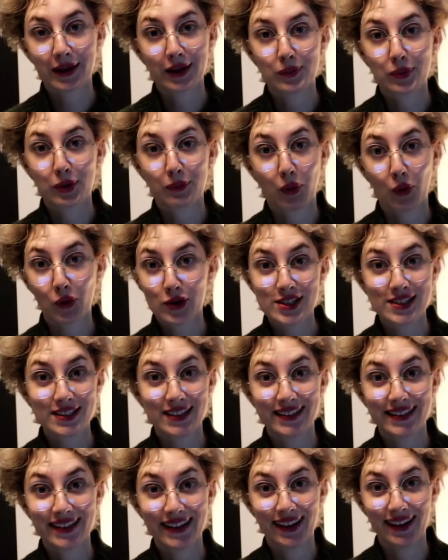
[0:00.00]
going to put poison
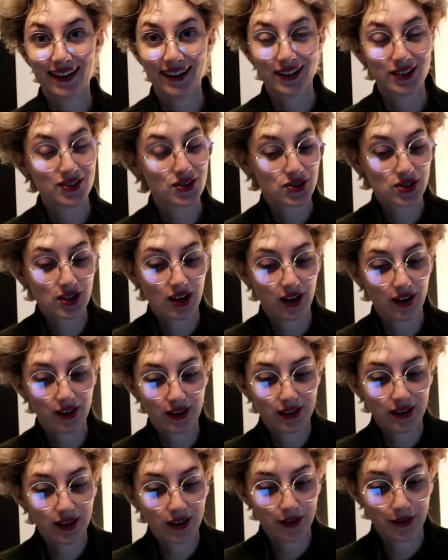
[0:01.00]
in there. So,
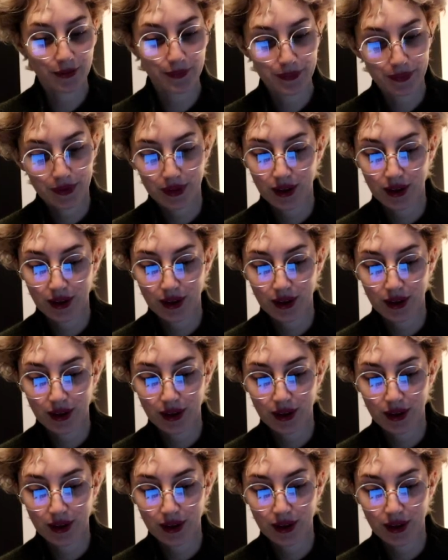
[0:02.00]
you know.